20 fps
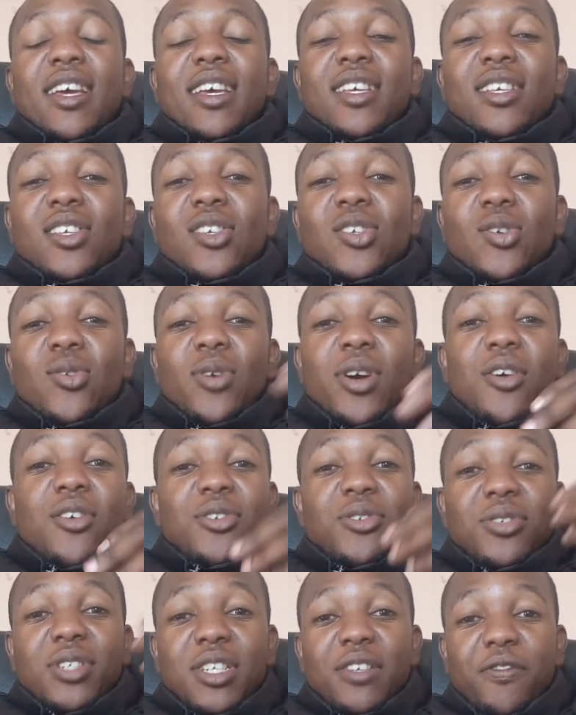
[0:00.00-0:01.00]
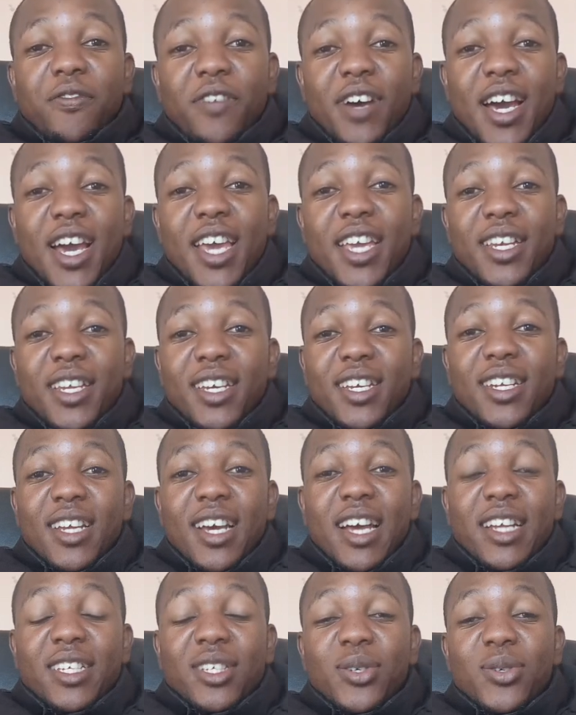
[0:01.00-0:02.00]
So we're going to define an
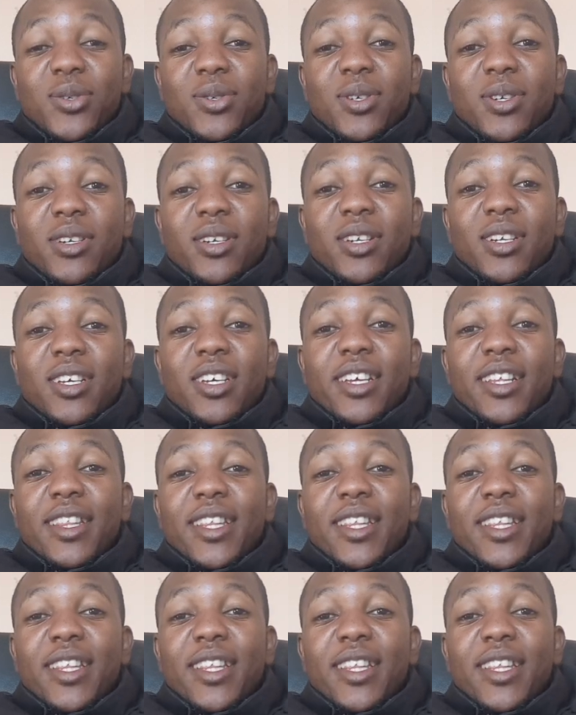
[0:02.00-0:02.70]
article,